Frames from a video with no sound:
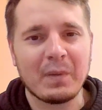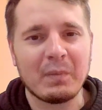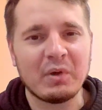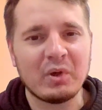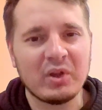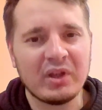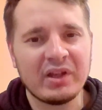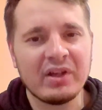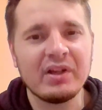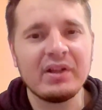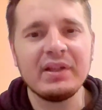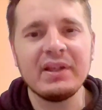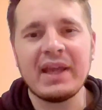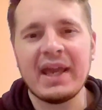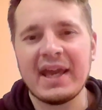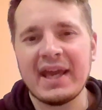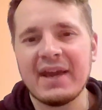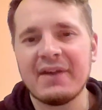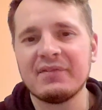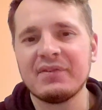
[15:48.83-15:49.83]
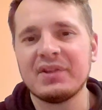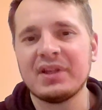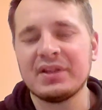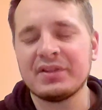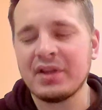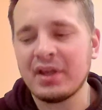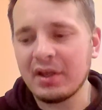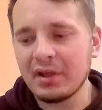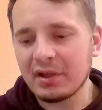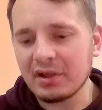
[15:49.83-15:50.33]
when you really have
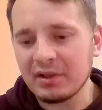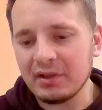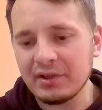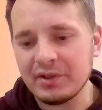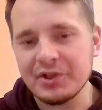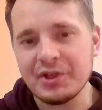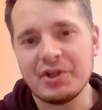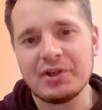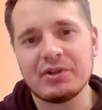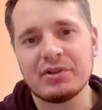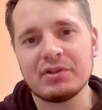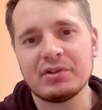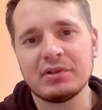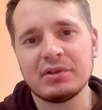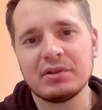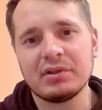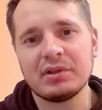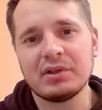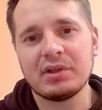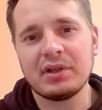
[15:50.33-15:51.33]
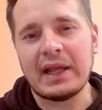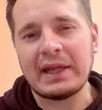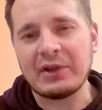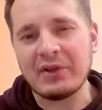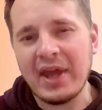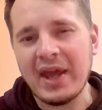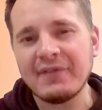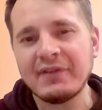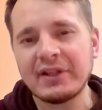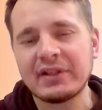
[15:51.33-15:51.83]
that clear and
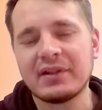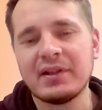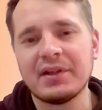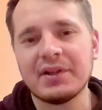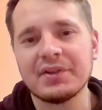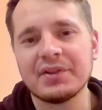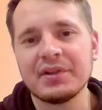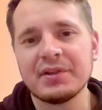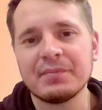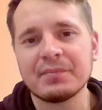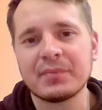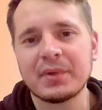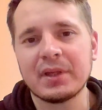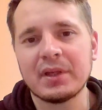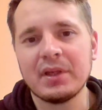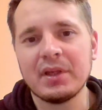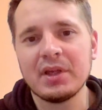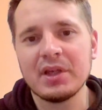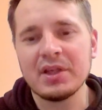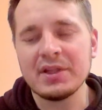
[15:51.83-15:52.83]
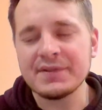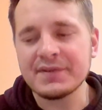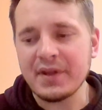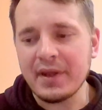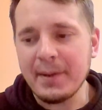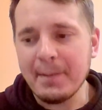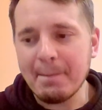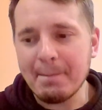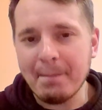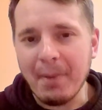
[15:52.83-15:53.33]
you have that clarity, it's
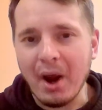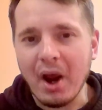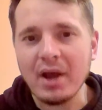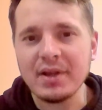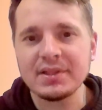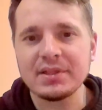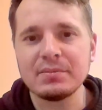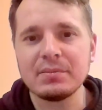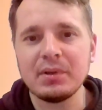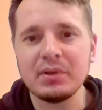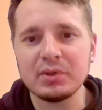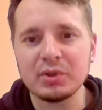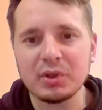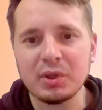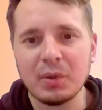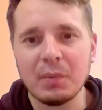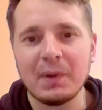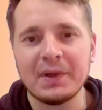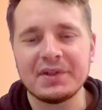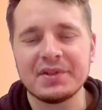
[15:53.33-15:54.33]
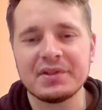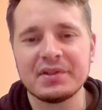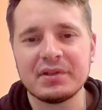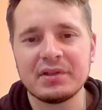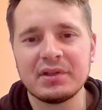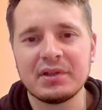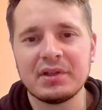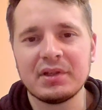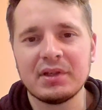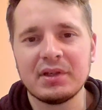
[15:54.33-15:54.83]
impossible to quit
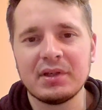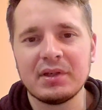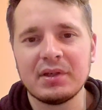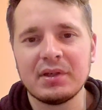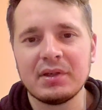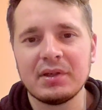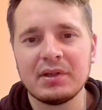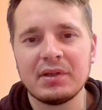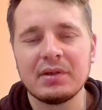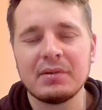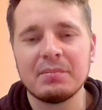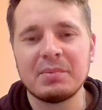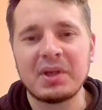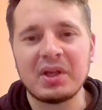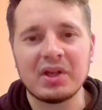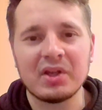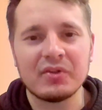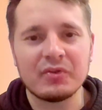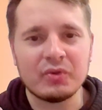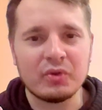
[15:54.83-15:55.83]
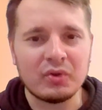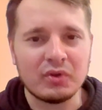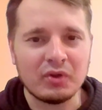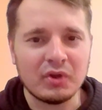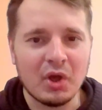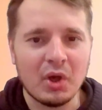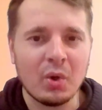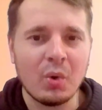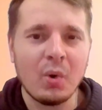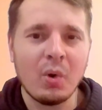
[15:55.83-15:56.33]
because you
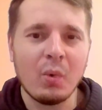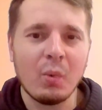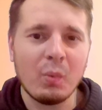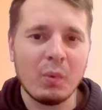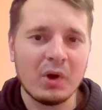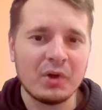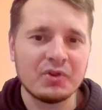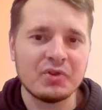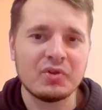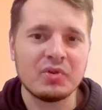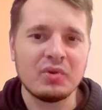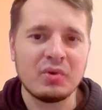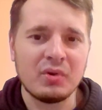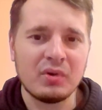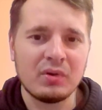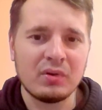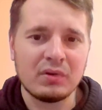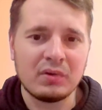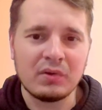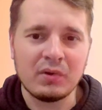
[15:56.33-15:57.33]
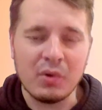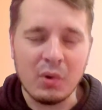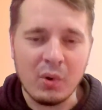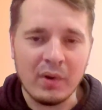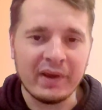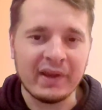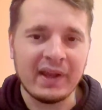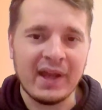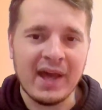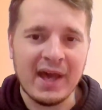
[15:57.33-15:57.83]
know what you're
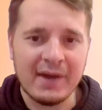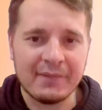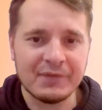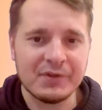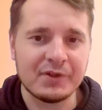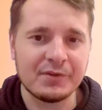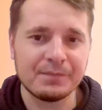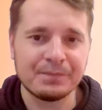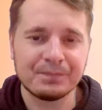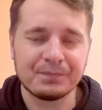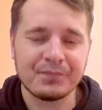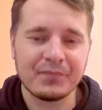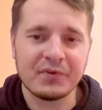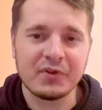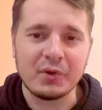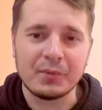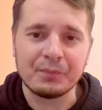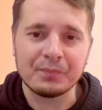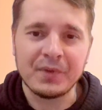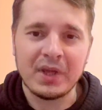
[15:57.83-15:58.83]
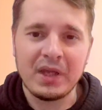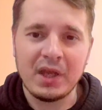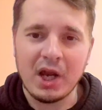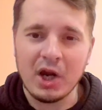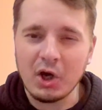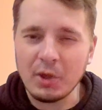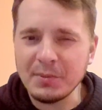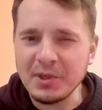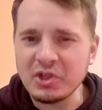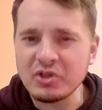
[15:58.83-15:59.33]
going after. So
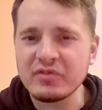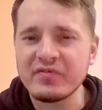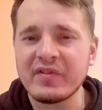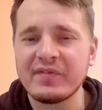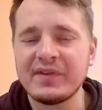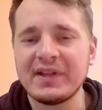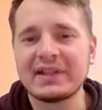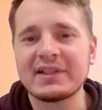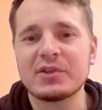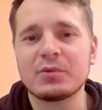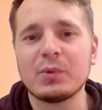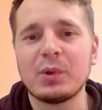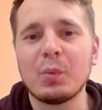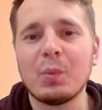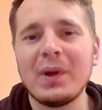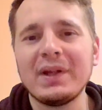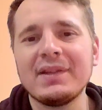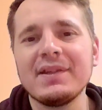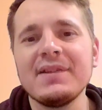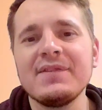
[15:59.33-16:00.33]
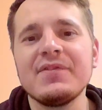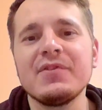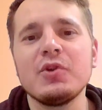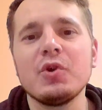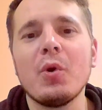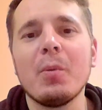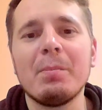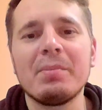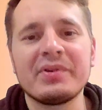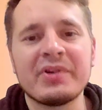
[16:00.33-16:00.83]
I hope you should reflect as well. What is
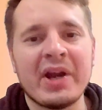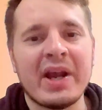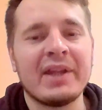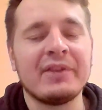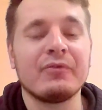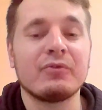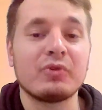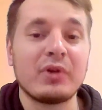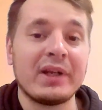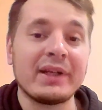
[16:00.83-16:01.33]
your brand